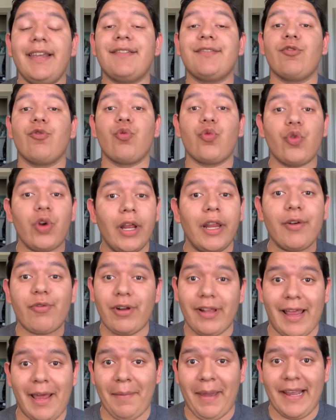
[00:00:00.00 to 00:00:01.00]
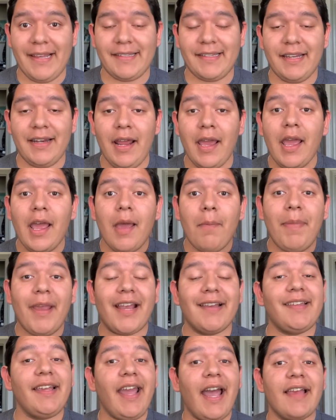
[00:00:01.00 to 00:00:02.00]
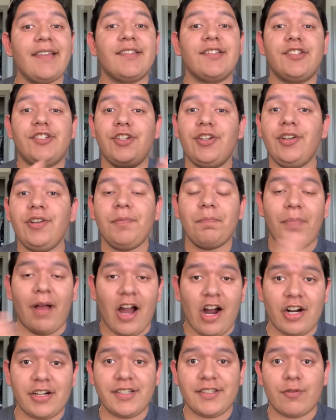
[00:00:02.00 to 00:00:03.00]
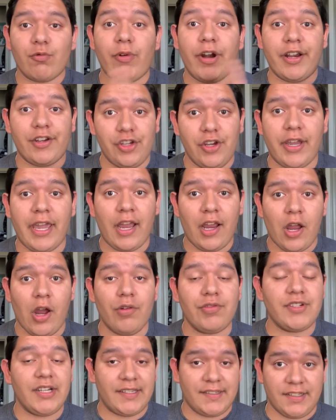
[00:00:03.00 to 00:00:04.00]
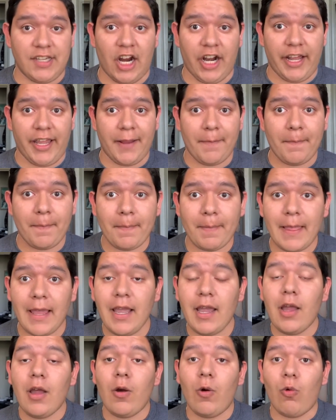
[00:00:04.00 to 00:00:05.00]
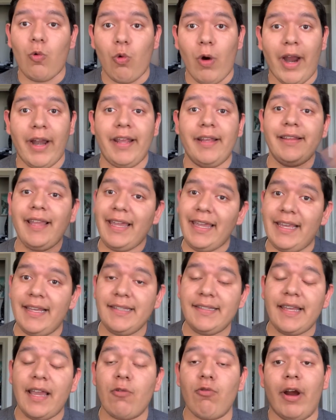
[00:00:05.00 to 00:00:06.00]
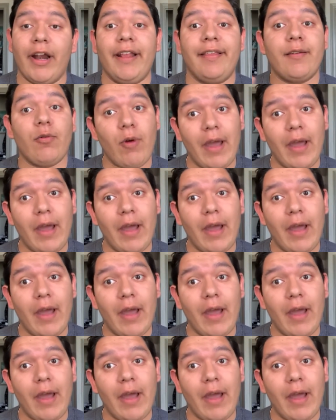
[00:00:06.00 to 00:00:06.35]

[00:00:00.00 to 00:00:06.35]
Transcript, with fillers: is really, really amazing because it has two parts where you can go to study. One in the east and one in the